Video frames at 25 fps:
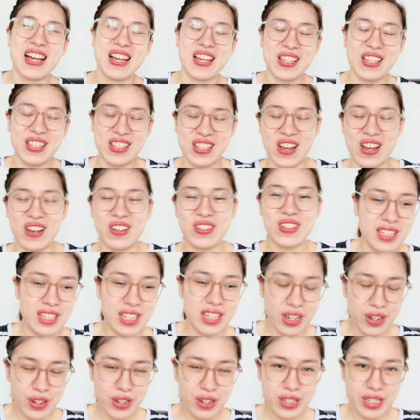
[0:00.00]
Now,
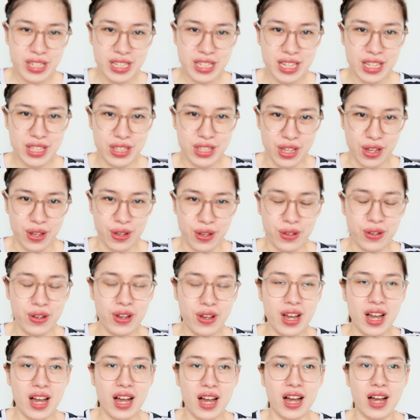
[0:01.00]
seriously
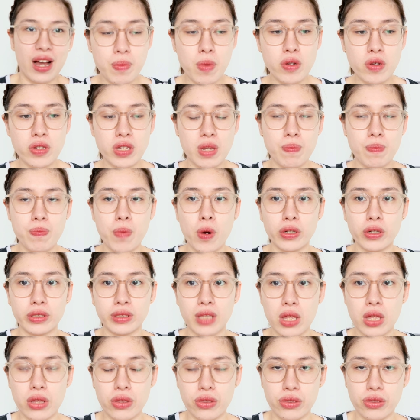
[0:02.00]
though, the most
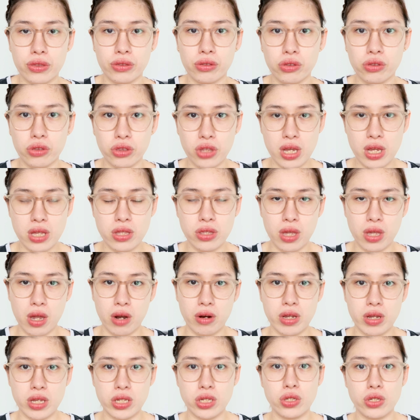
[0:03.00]
important thing
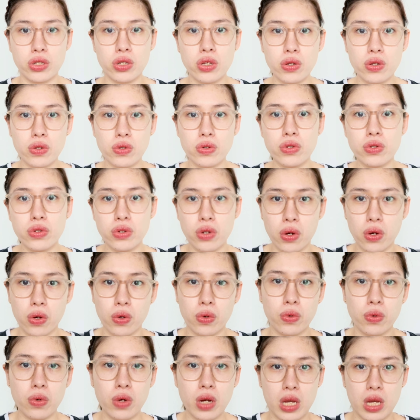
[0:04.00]
there is
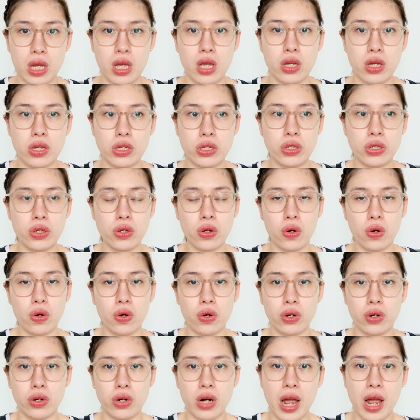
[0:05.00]

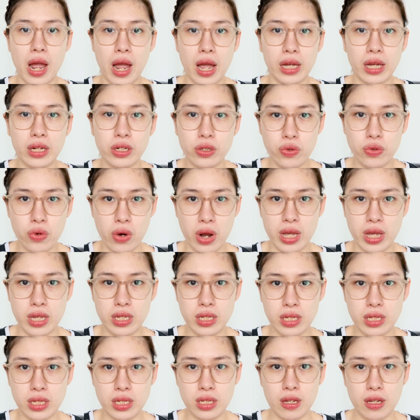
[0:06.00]
your
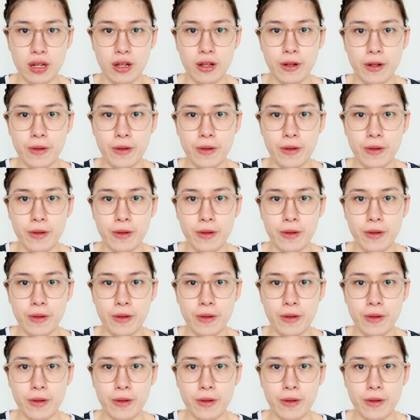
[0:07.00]
address